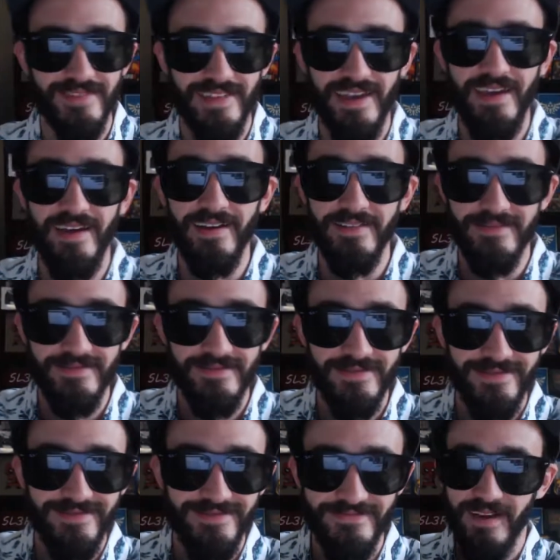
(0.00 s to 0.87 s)
Yeah.
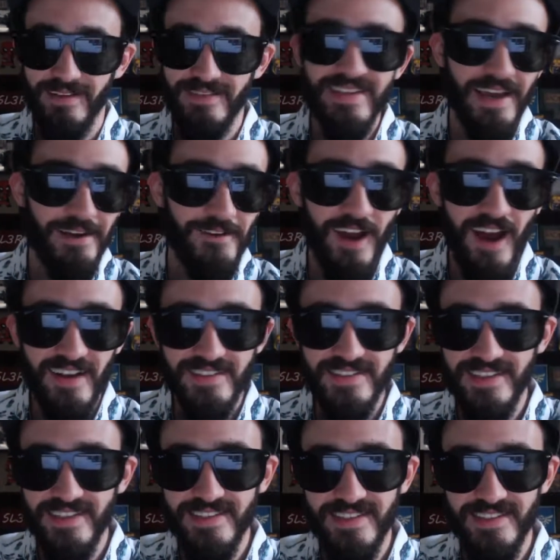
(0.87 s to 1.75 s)
Yeah,
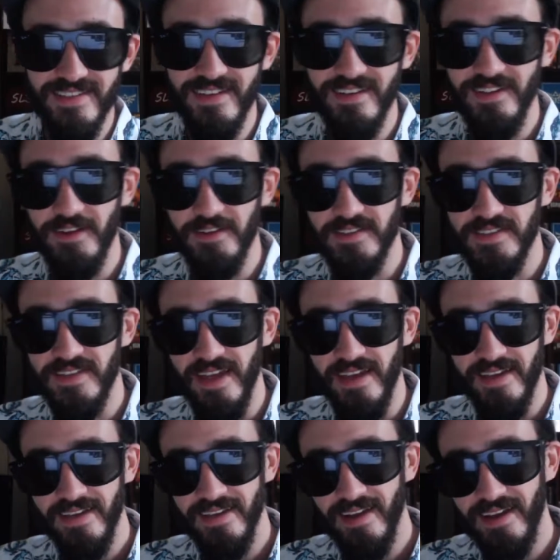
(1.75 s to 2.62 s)
Roxas is a close
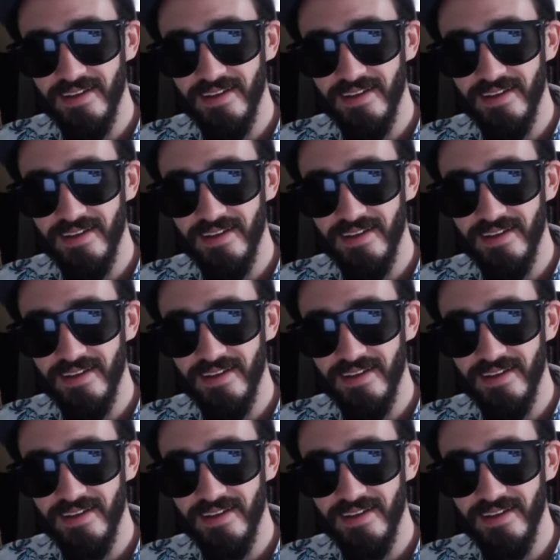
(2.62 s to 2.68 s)
second.